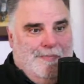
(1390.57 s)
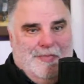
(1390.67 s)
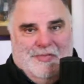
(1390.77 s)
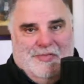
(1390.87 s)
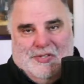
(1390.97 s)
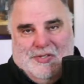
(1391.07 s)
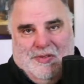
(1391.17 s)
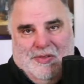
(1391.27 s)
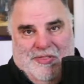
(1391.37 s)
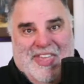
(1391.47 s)
just
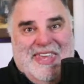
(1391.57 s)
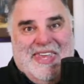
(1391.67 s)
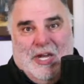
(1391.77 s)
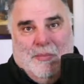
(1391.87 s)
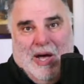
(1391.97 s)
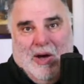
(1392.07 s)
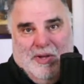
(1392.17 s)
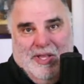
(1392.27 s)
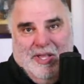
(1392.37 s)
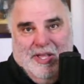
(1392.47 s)
thinking about
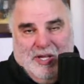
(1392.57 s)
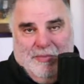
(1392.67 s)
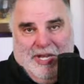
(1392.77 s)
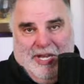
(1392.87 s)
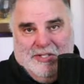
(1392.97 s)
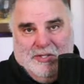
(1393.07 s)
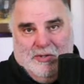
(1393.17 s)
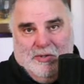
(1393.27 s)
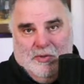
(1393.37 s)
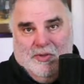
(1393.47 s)
committing
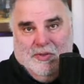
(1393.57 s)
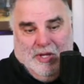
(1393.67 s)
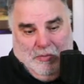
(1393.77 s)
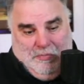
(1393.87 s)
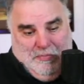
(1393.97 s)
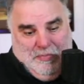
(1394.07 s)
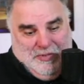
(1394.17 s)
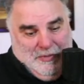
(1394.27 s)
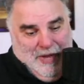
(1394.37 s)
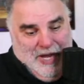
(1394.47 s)
to
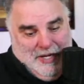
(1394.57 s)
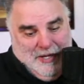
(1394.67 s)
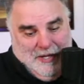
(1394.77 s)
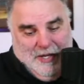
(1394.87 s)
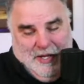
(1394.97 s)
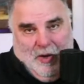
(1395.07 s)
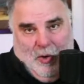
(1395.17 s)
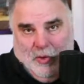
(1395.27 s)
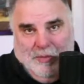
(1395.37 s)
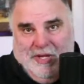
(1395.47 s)
Maine,
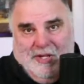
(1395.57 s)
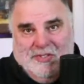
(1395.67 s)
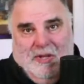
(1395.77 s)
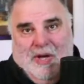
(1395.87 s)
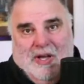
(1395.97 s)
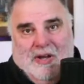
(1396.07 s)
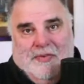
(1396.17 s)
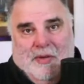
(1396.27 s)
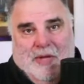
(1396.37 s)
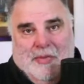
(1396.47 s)
only because of the amount of
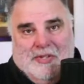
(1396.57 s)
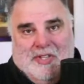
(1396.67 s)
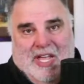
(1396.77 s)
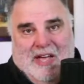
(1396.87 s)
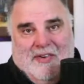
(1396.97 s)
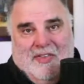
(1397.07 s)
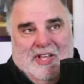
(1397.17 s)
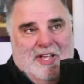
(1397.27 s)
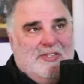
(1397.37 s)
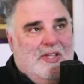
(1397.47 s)
commitments they have on the
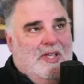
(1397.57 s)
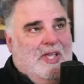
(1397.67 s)
list.